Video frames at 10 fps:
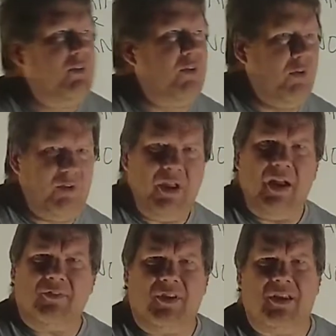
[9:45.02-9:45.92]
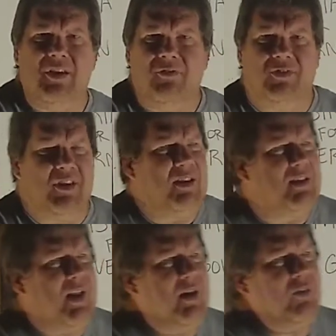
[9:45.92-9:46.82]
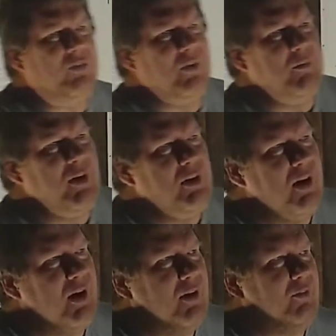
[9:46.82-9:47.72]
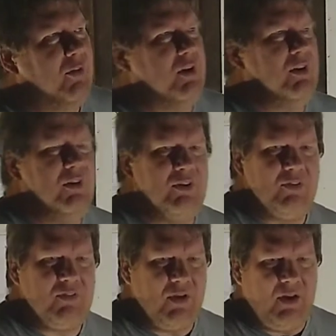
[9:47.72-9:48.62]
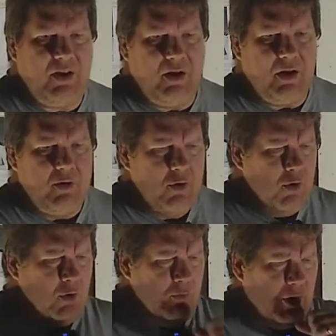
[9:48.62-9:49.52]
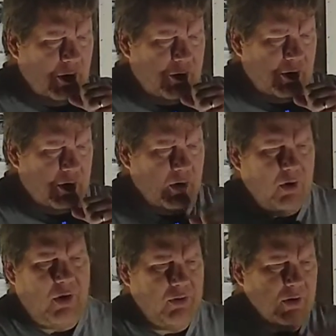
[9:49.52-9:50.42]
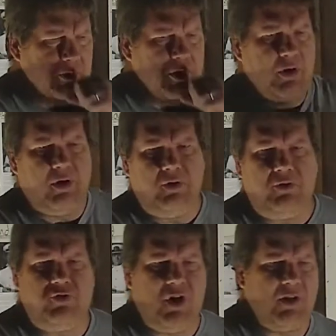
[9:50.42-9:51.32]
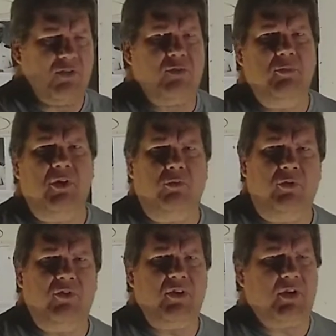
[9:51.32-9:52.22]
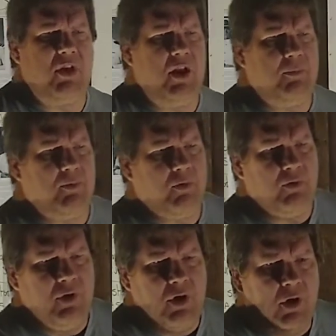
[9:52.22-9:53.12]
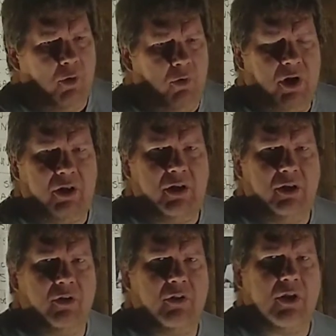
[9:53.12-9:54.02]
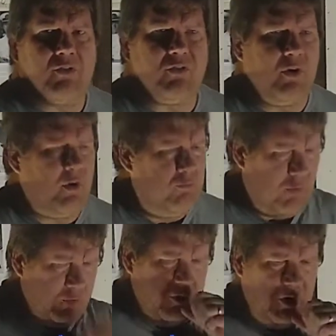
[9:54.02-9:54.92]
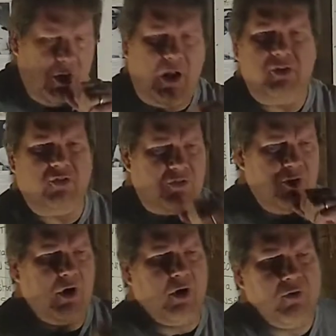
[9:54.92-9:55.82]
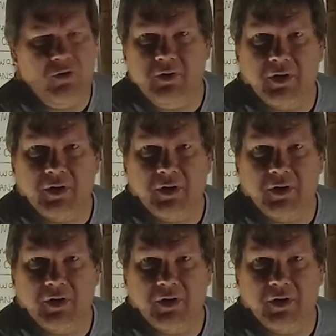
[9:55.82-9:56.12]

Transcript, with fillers: So do you have to give details? Do you have, or can you just say, well, I think John Smith was at the Capitol. Well, how do you know that, sir? Well, I just know.